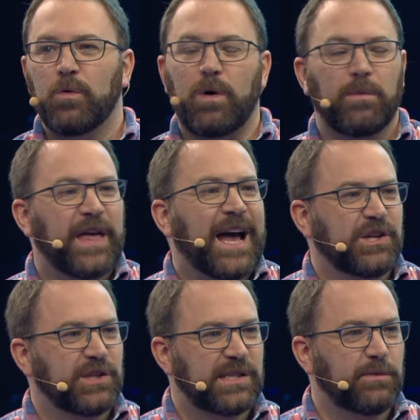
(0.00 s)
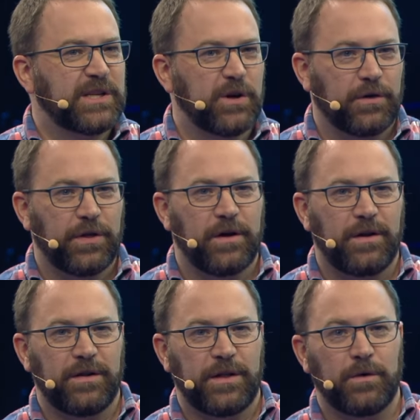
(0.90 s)
what were the actions that we took that,
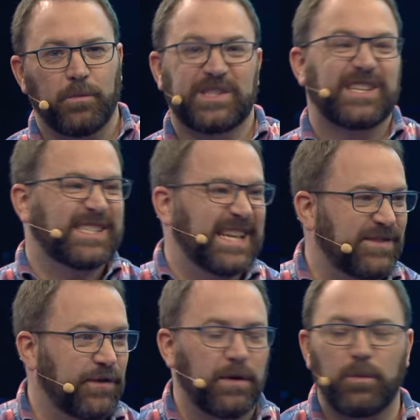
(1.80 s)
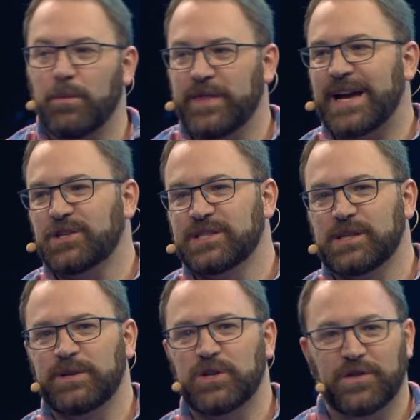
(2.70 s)
that were successful and what were the actions
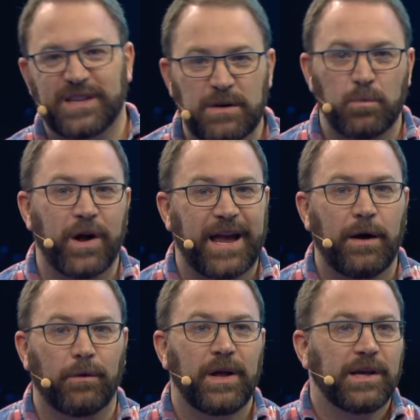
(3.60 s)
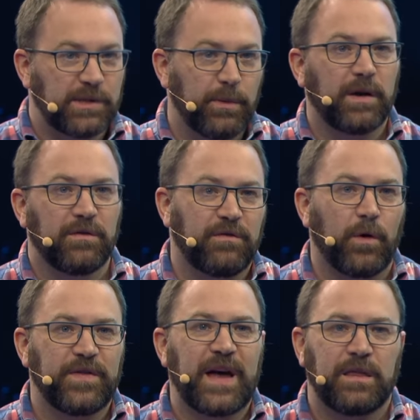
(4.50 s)
that we took that didn't work out so we can
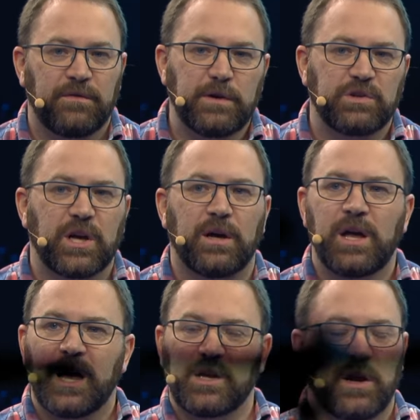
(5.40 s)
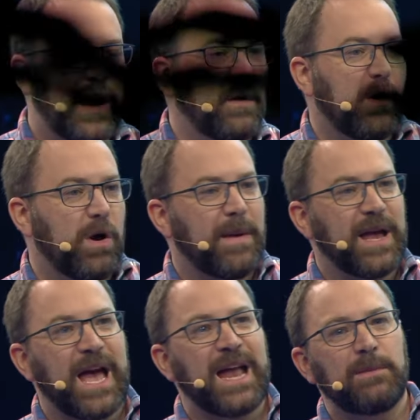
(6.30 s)
avoid that in the future? You know, how can we
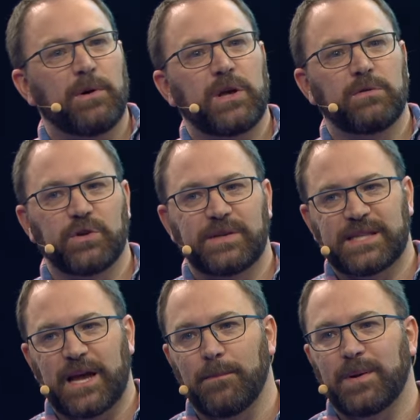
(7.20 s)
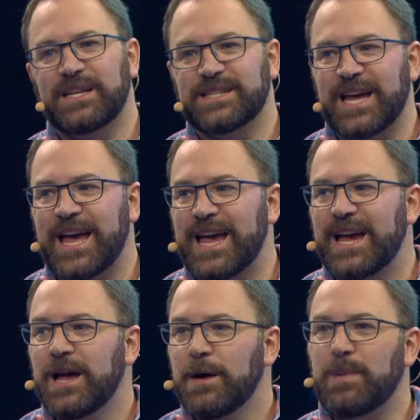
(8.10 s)
make anybody who joins the company today
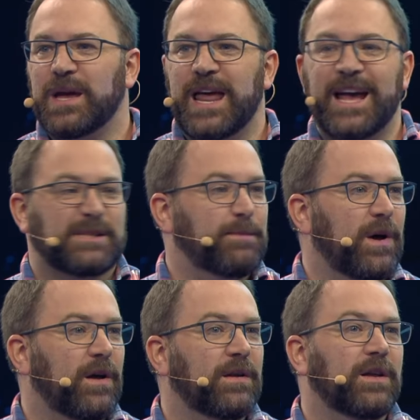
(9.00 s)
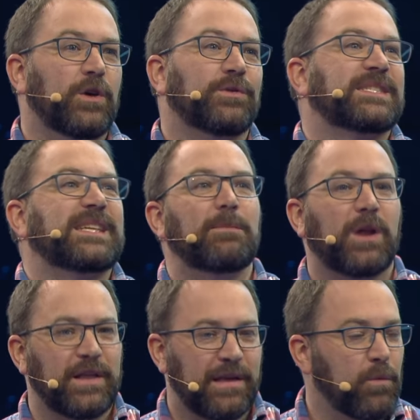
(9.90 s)
be an expert who seemed
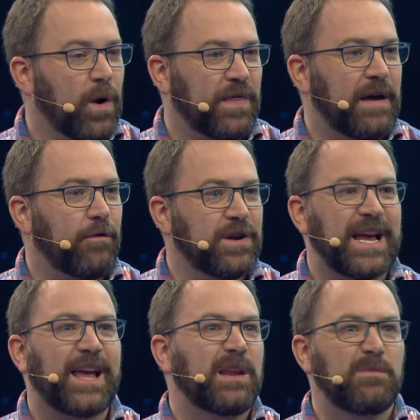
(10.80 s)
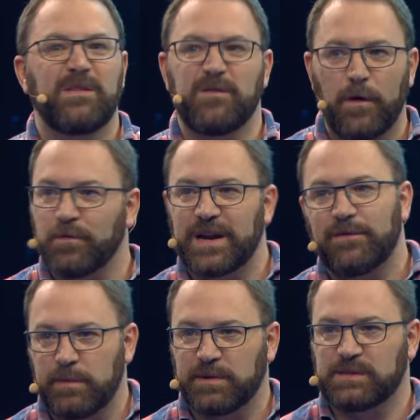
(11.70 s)
like they've worked there for a decade and been involved in
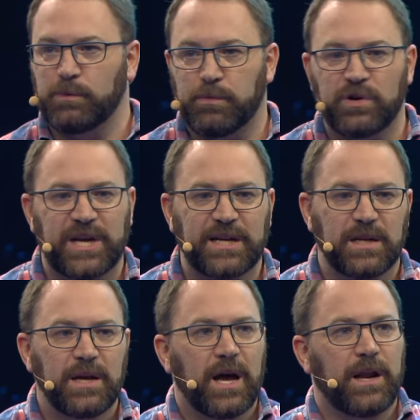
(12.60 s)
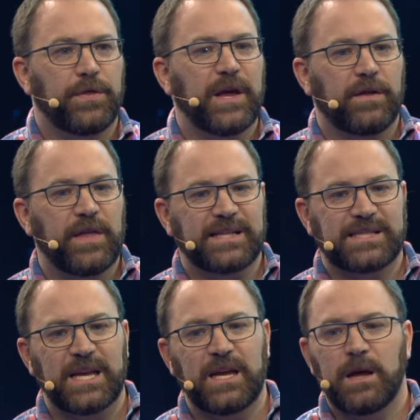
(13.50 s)
every possible project? And I think that's
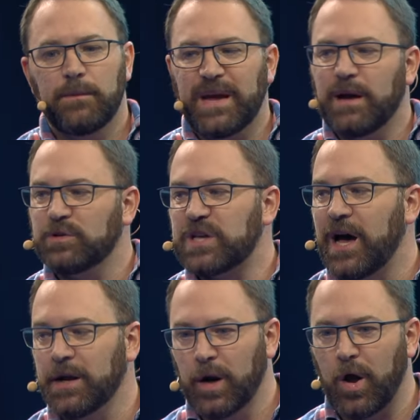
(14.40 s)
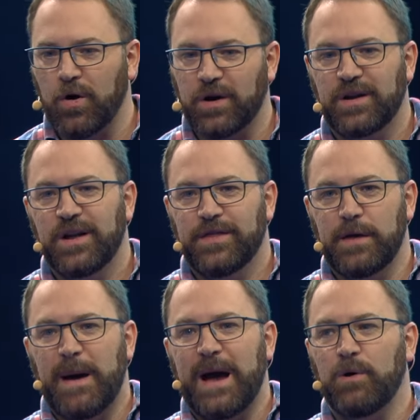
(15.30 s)
a being able to unlock
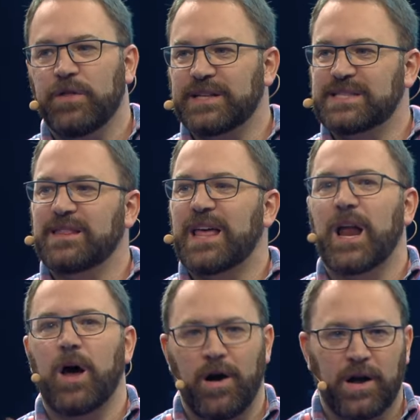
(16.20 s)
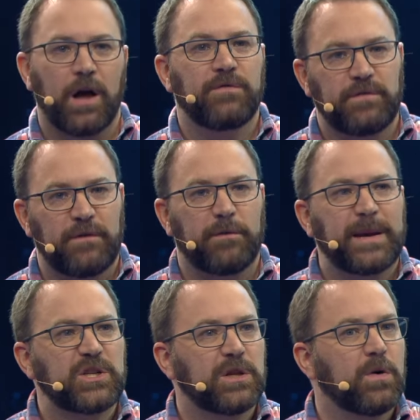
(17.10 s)
the power that's in that archive of
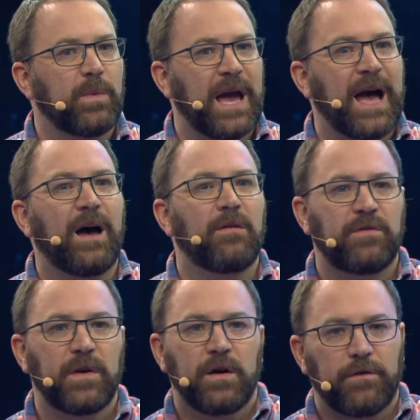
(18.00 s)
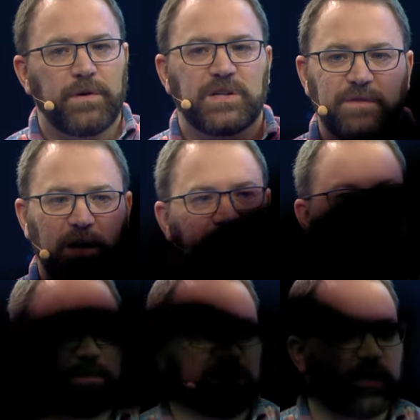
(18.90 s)
information that we have for each of our
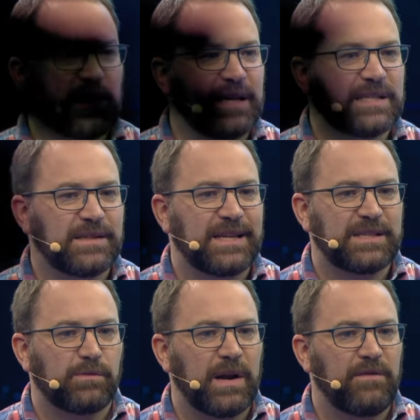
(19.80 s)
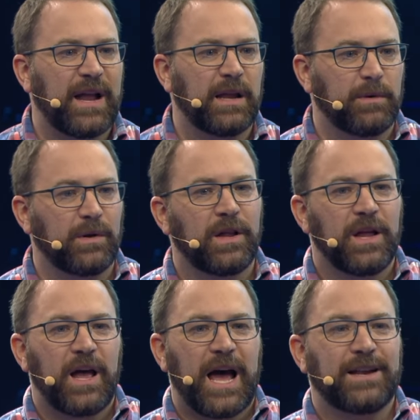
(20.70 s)
customers, I think is, is really valuable.
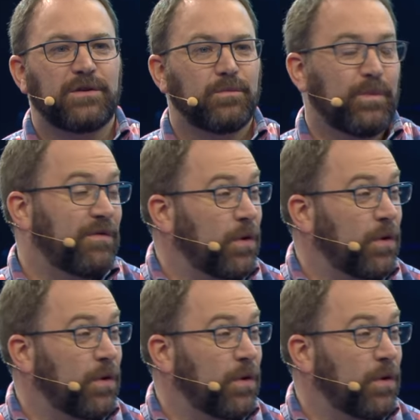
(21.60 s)
And we've